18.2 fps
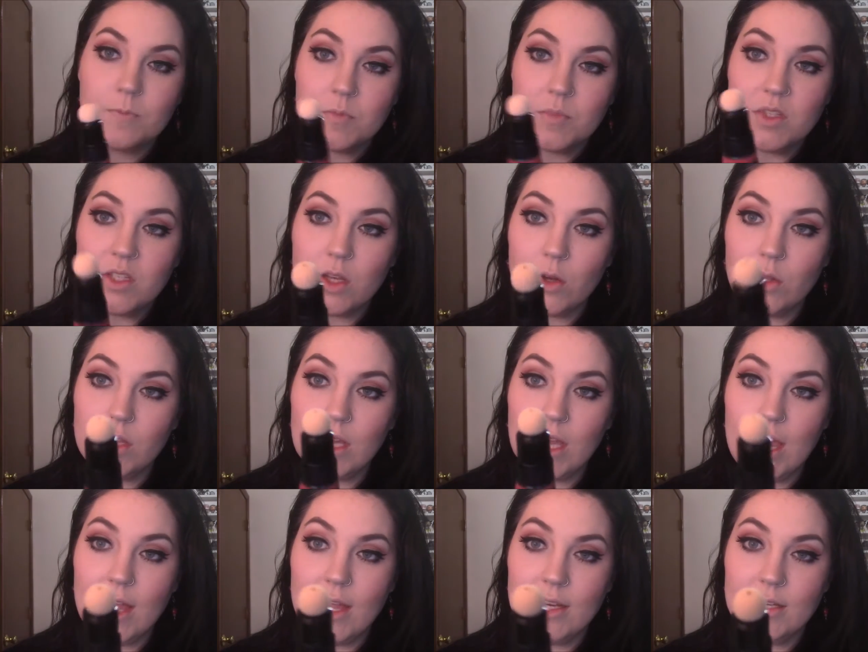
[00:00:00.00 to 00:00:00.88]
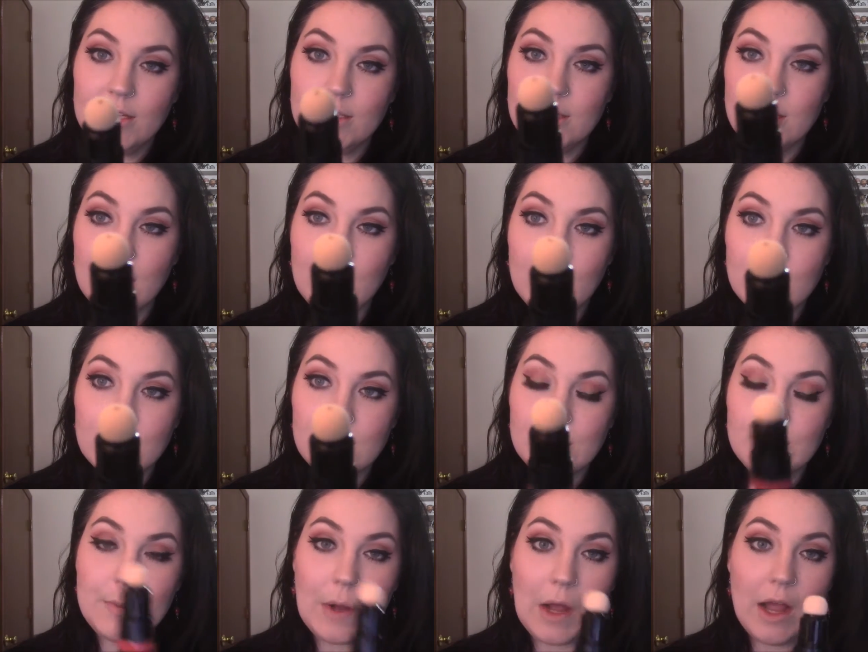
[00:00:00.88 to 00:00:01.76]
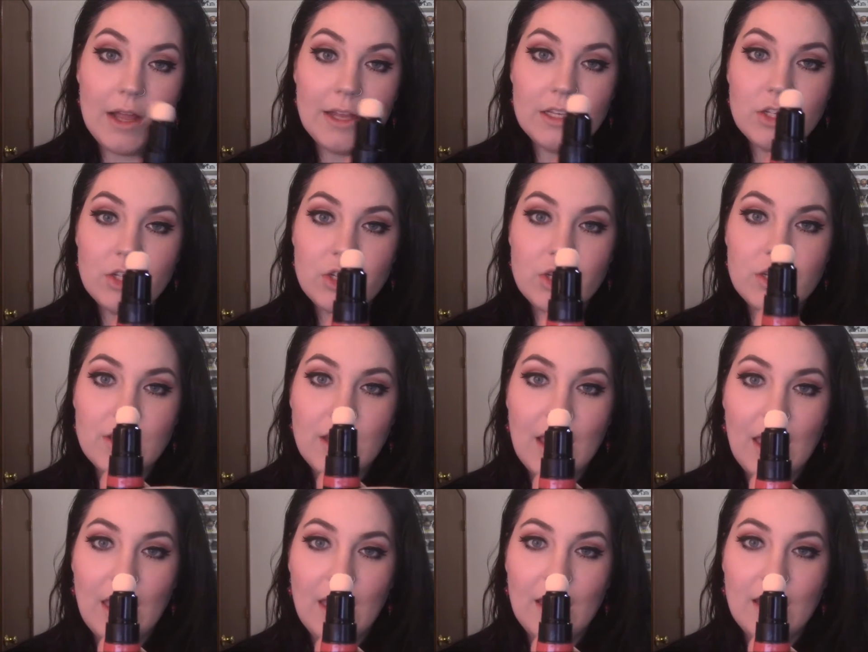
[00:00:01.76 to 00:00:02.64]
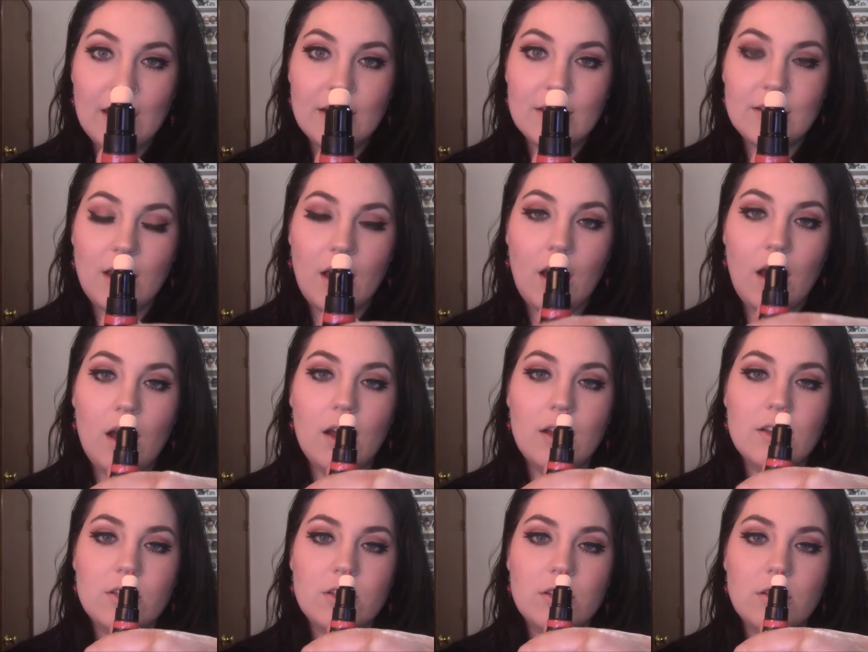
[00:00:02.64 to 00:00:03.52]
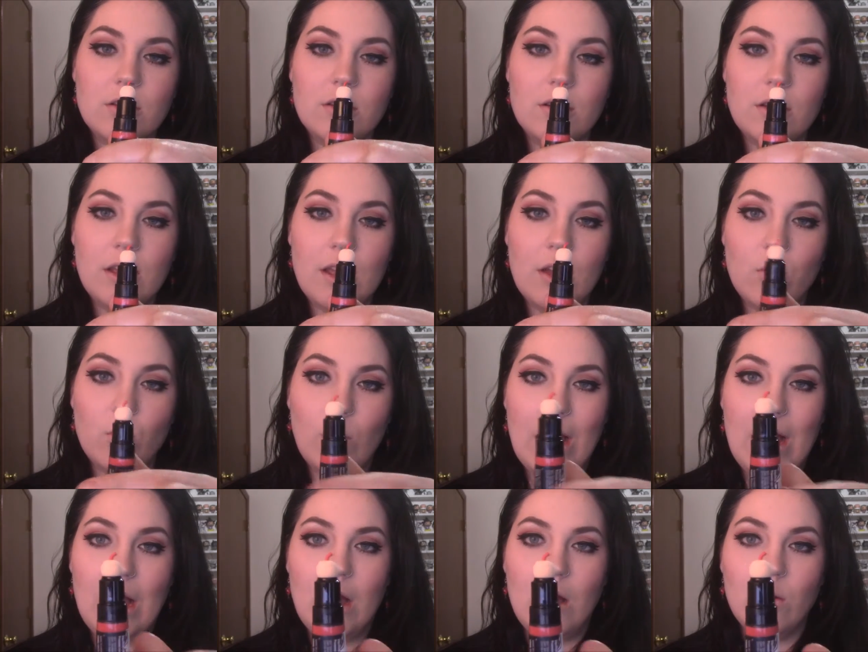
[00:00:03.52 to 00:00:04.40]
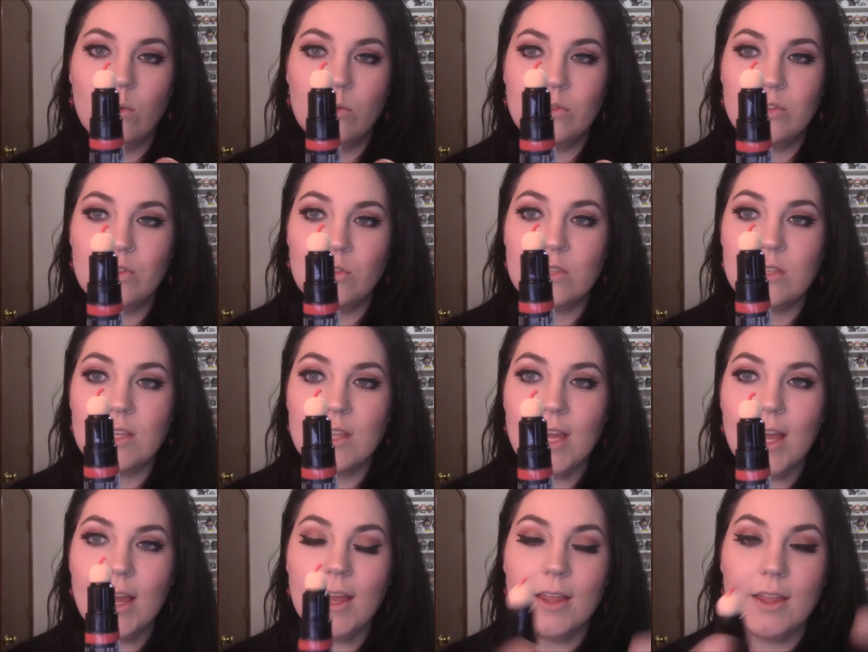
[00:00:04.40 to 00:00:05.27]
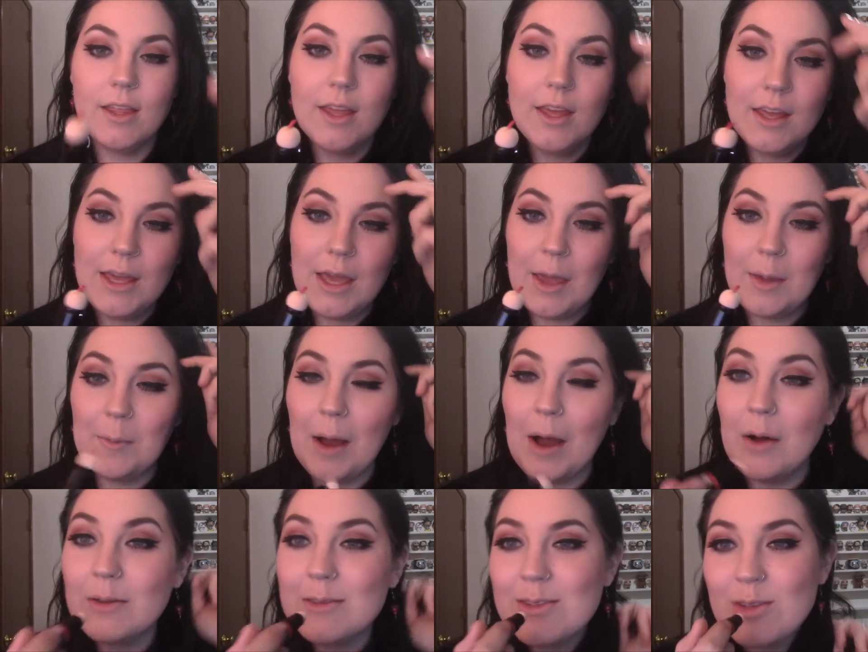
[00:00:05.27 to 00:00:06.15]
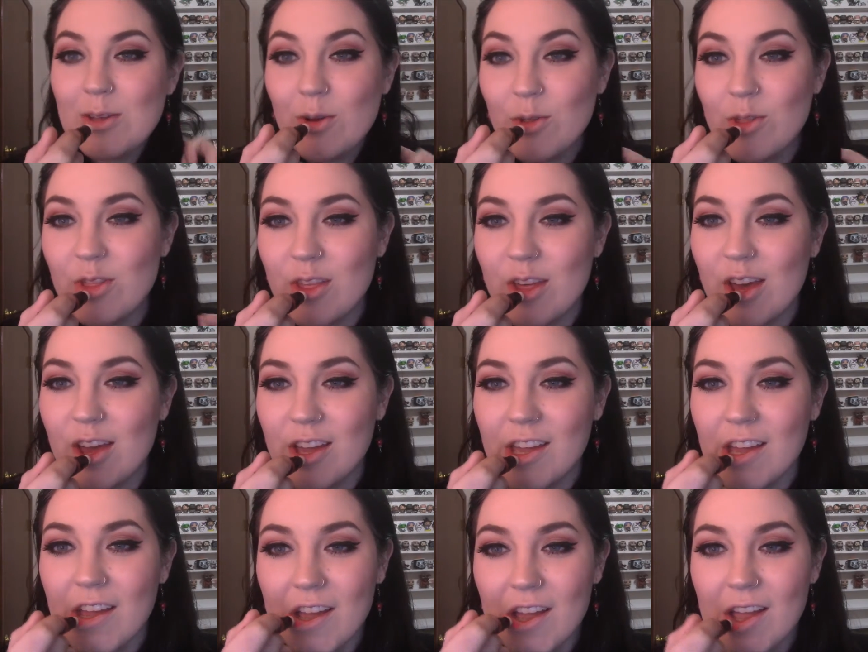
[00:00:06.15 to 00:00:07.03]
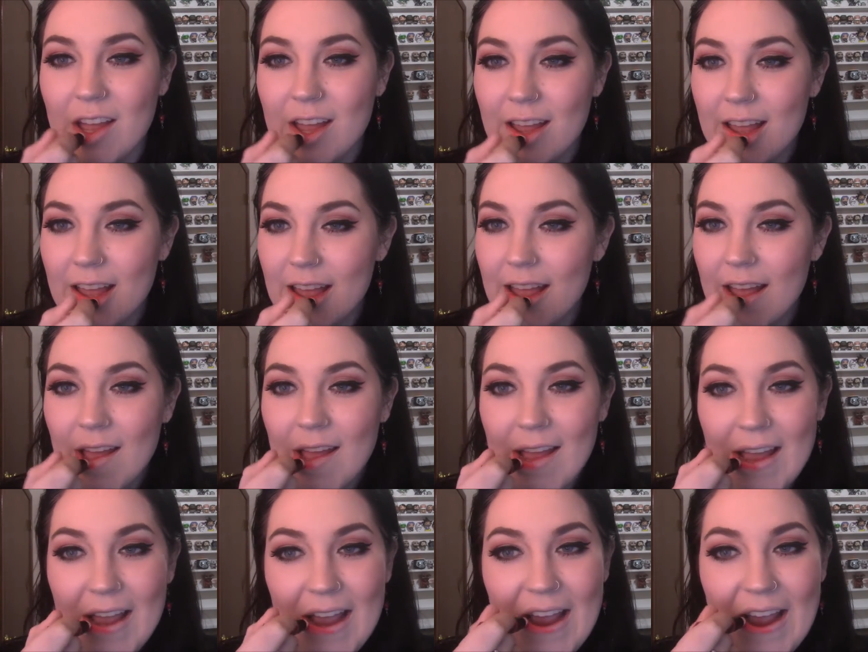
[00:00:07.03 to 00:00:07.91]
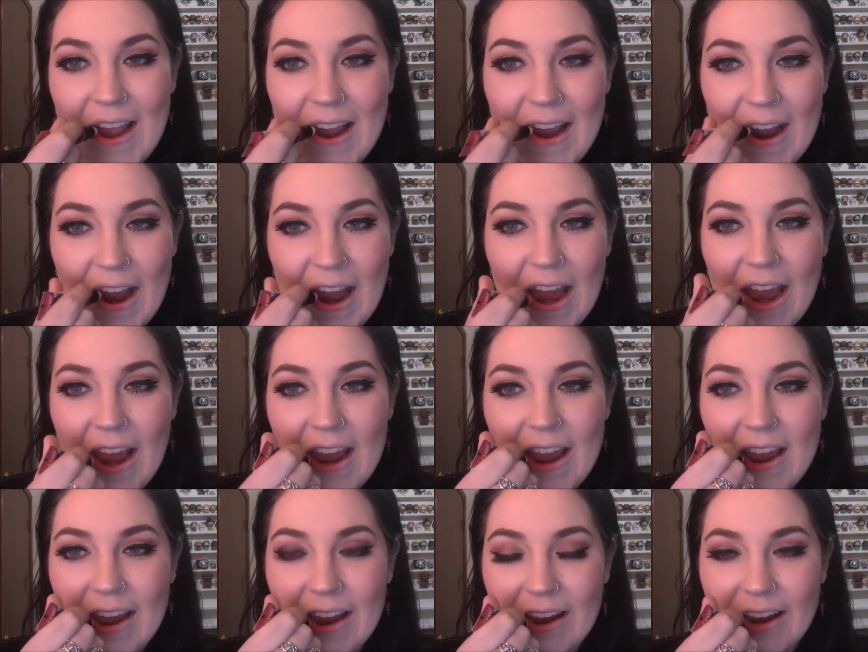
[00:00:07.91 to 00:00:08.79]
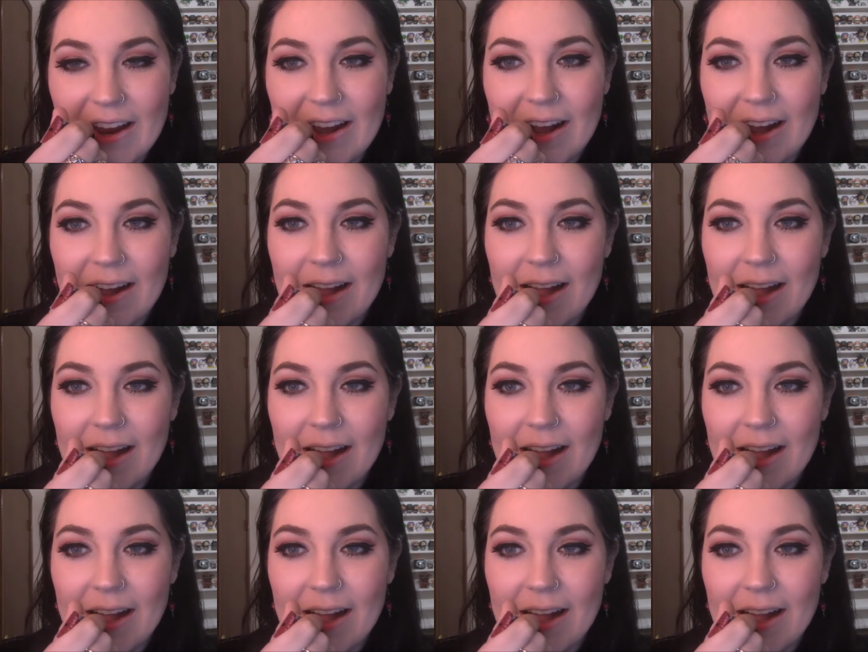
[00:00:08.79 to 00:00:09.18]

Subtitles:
So the end is like a sponge, and wow, do you see that? It came out so thick. Alright, here we go.